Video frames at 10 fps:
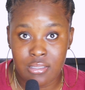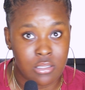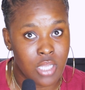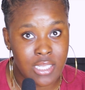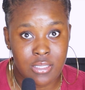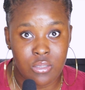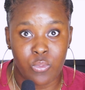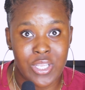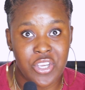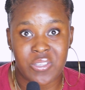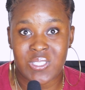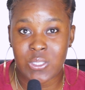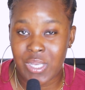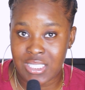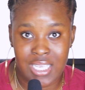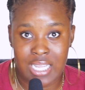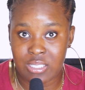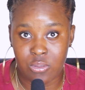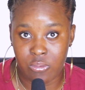not when you're sweaty and so